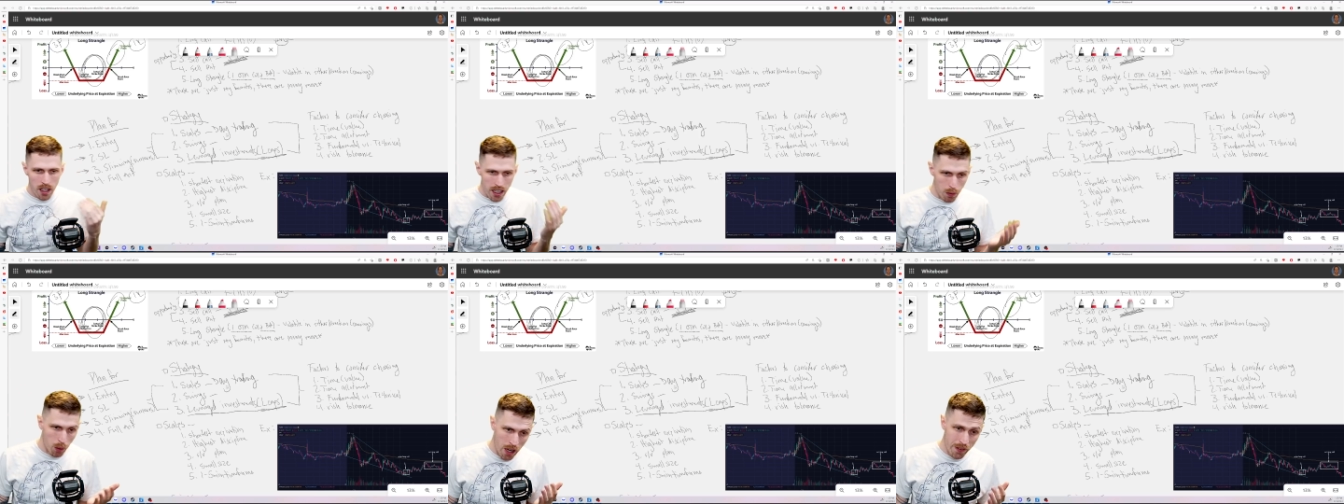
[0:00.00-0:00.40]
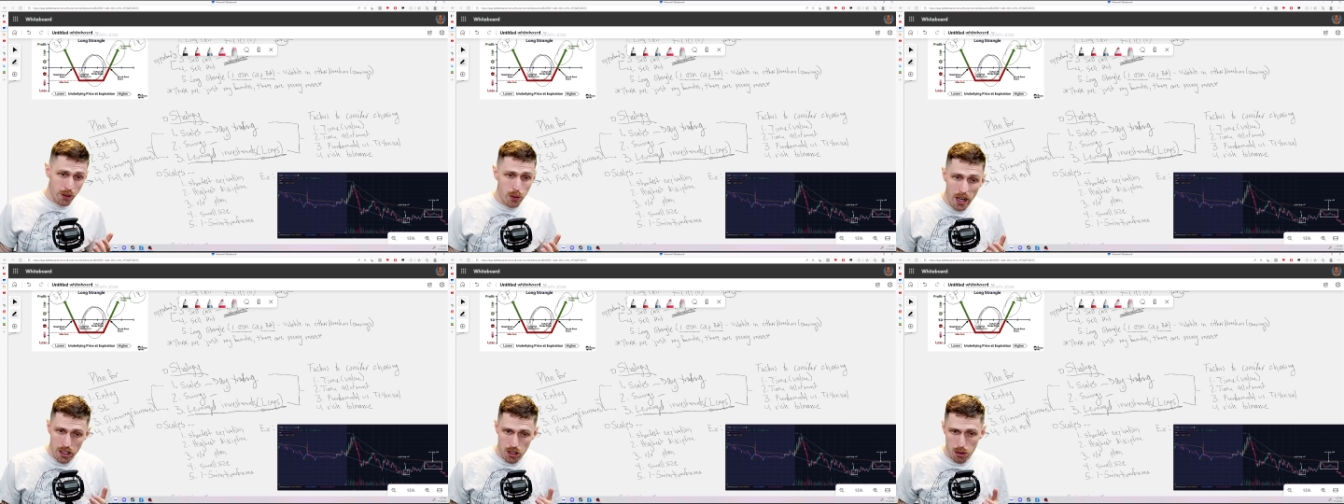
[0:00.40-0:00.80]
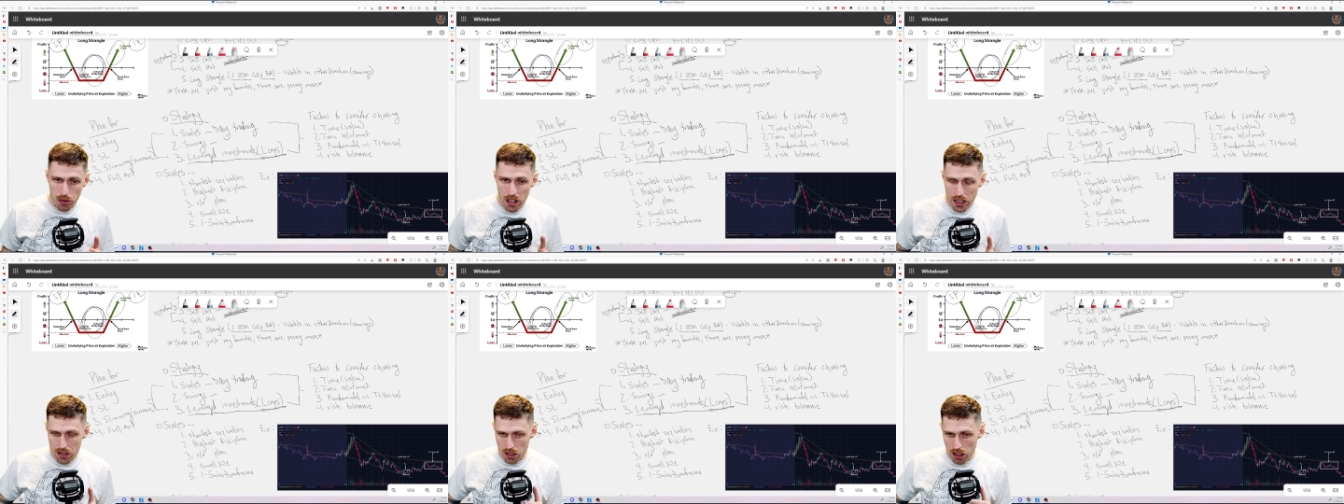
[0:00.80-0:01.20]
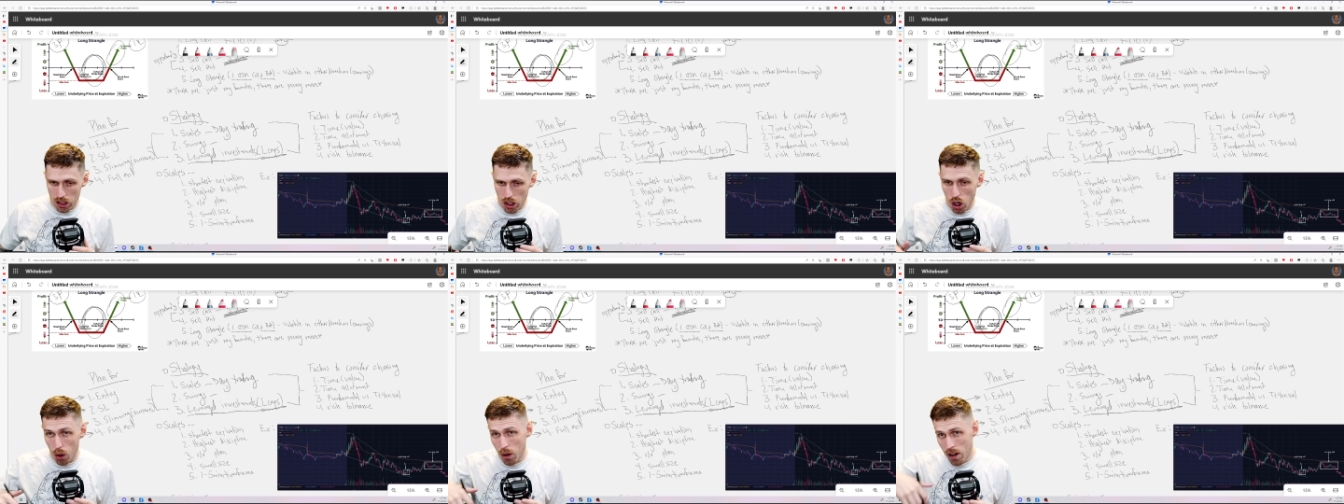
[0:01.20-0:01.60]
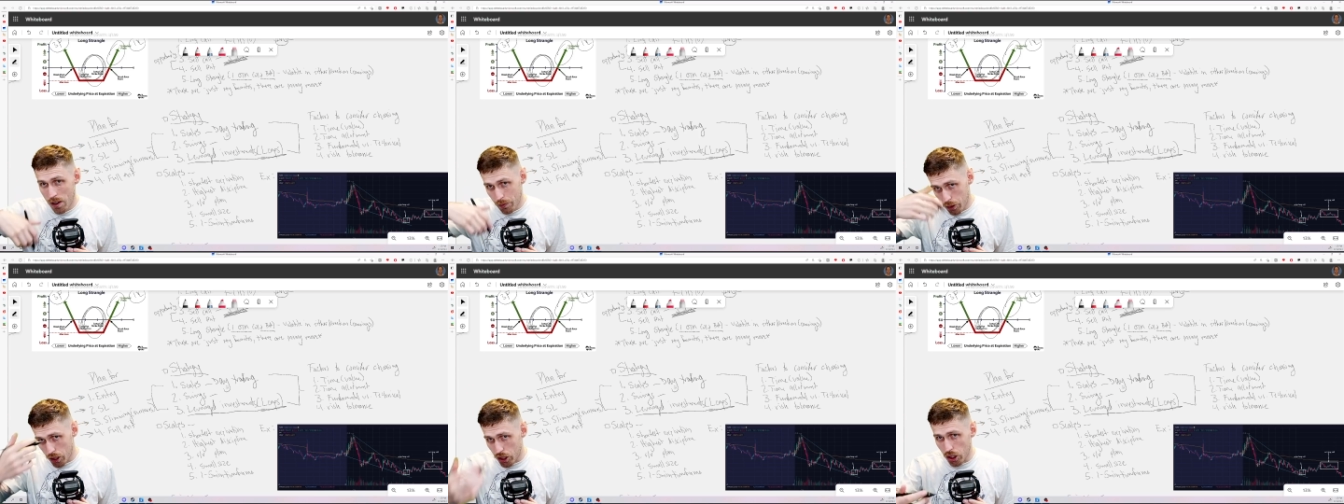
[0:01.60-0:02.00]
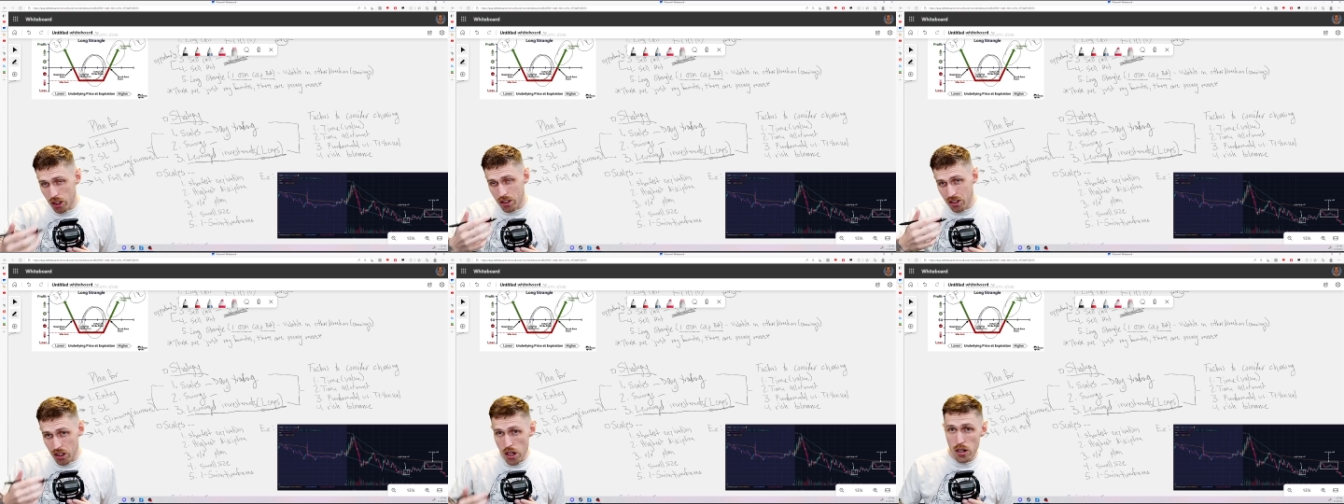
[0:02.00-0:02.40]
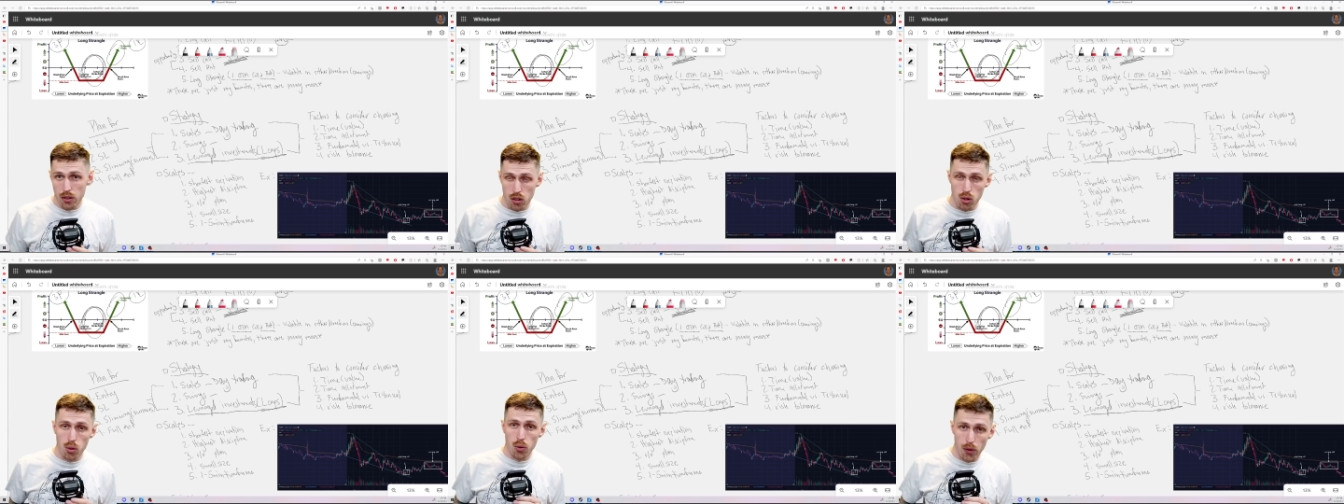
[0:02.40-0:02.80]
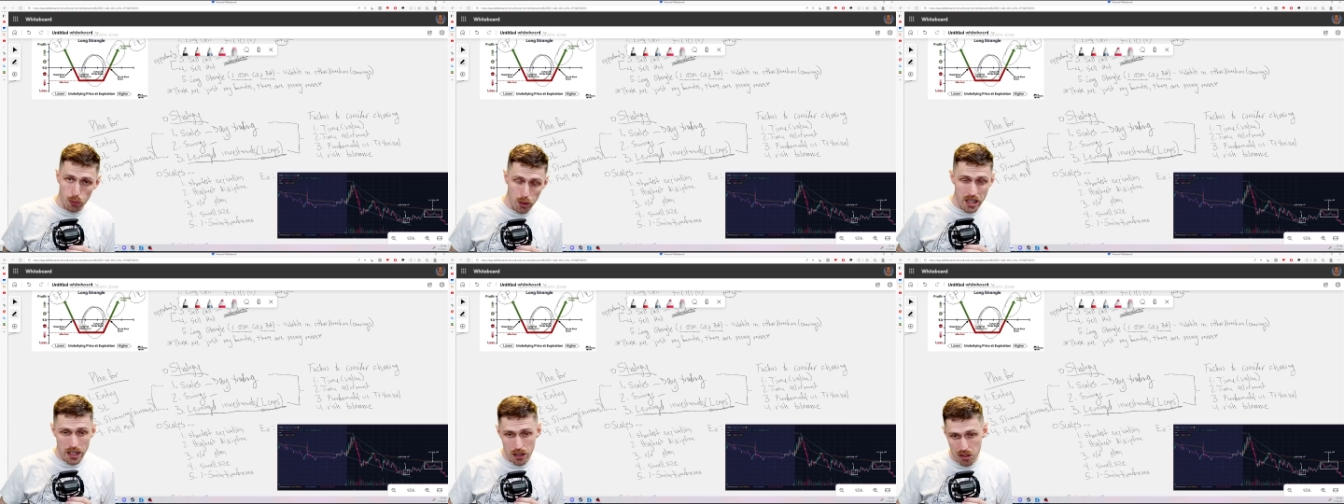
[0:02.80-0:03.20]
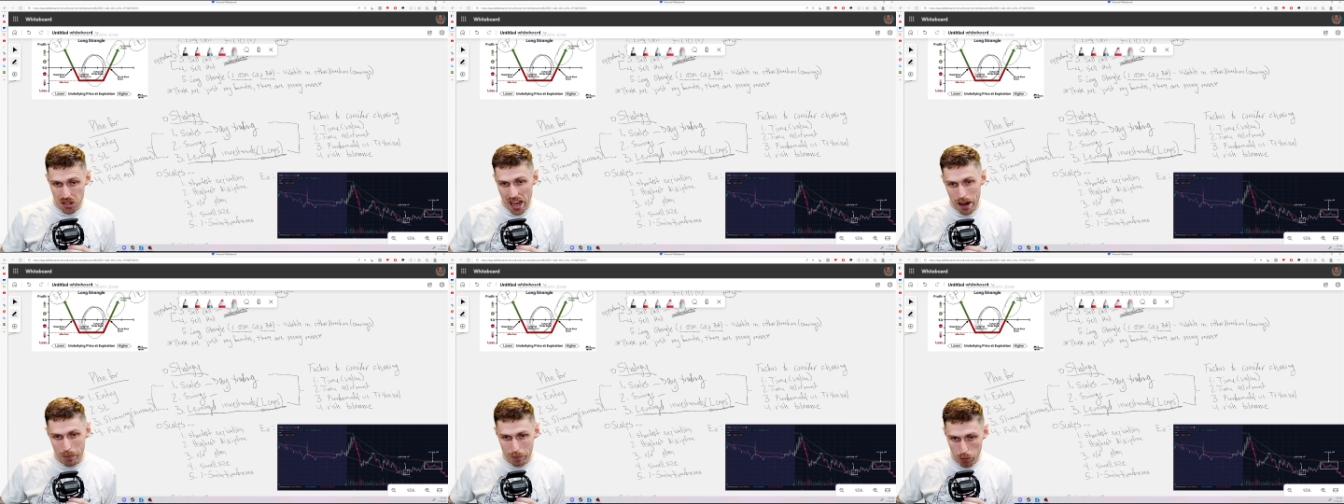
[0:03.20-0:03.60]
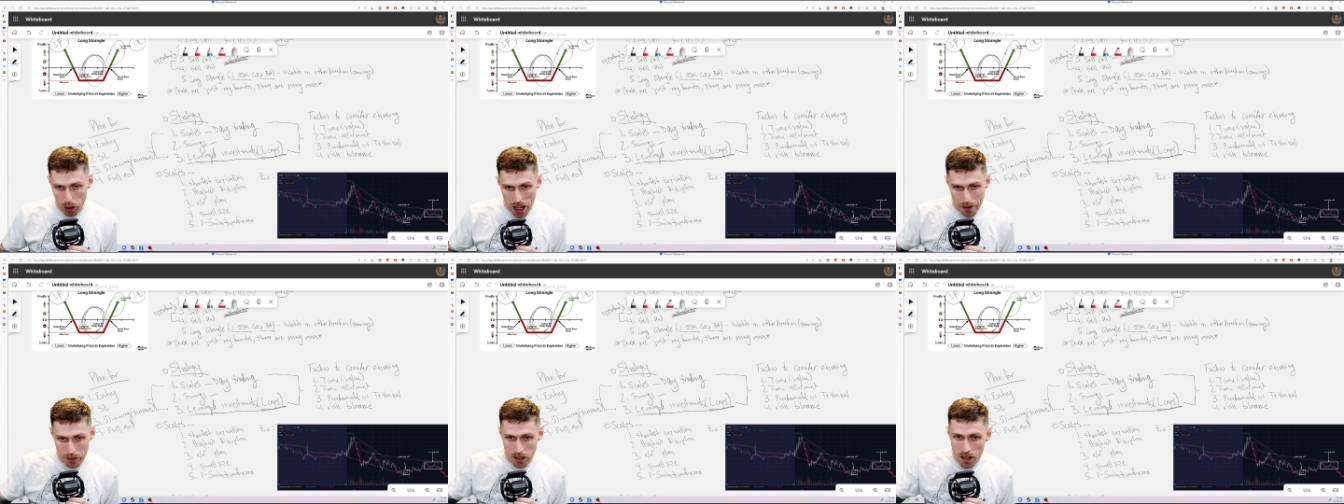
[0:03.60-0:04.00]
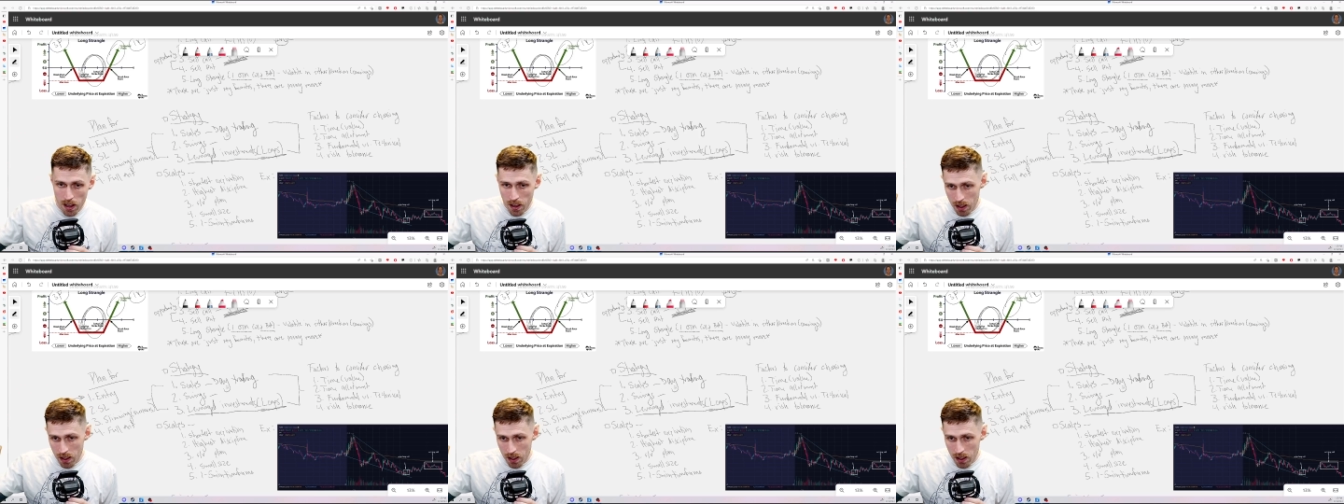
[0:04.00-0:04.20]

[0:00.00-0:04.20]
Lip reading: in whatever direction you think it's going to go for a good year, 2, 3 years out, whatever.